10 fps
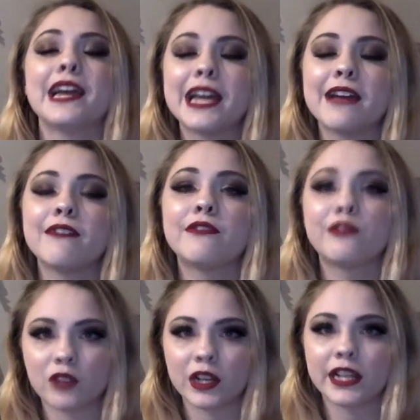
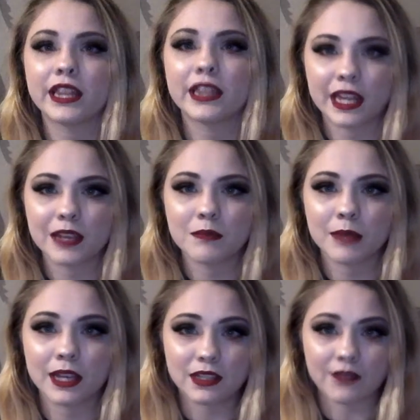everything
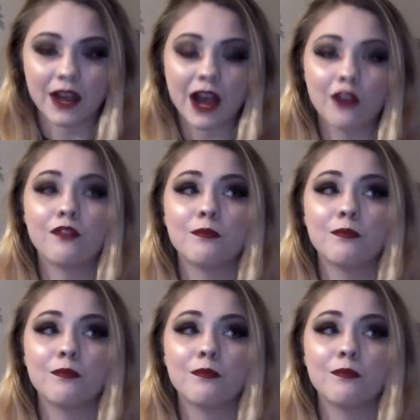because of how